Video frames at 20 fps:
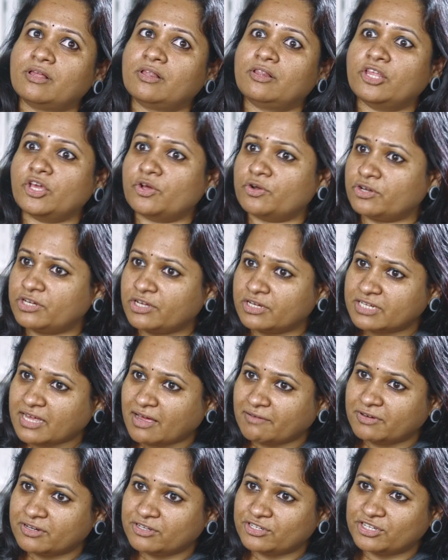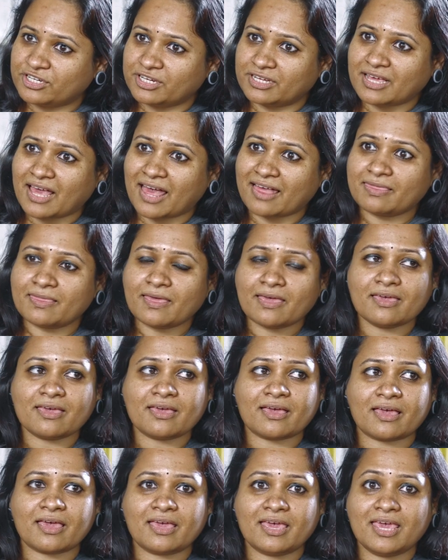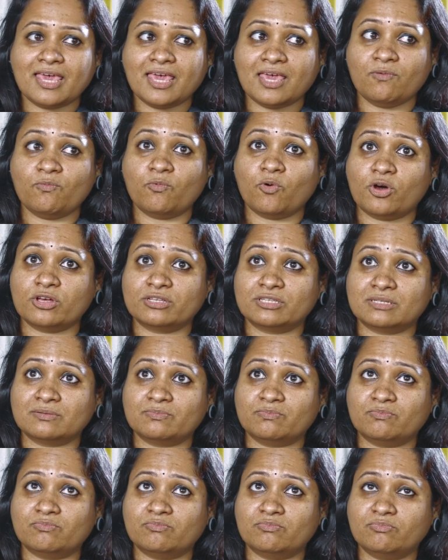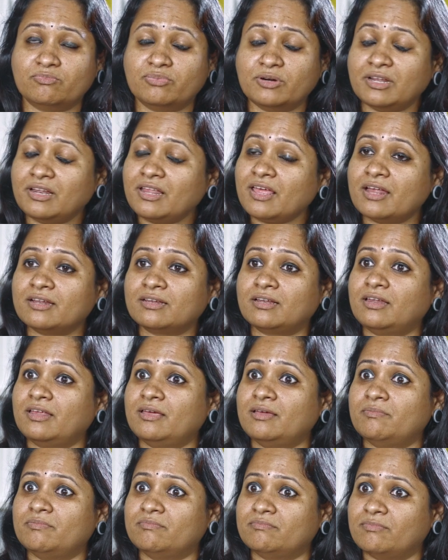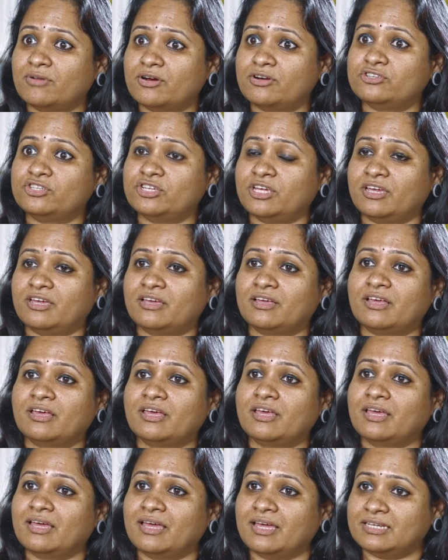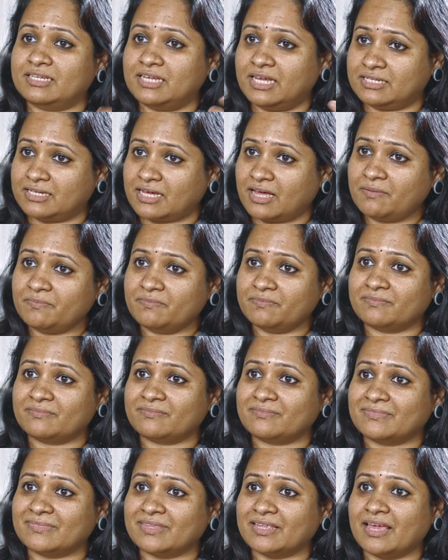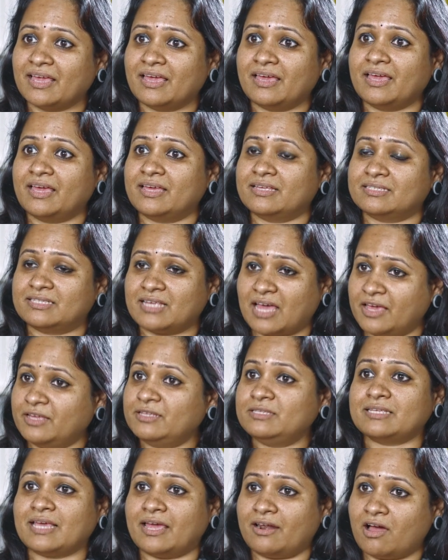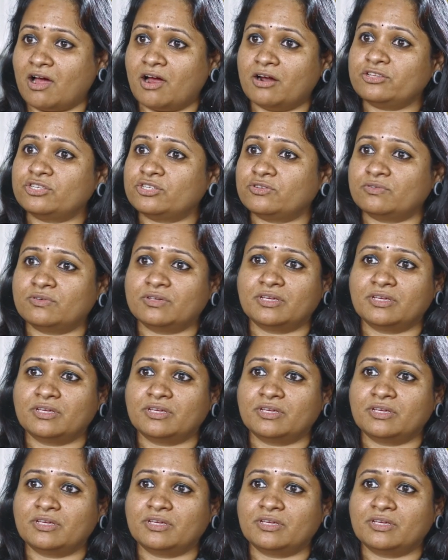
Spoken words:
Leonardo da Vinci. I think he was brilliantly merging data, science and art,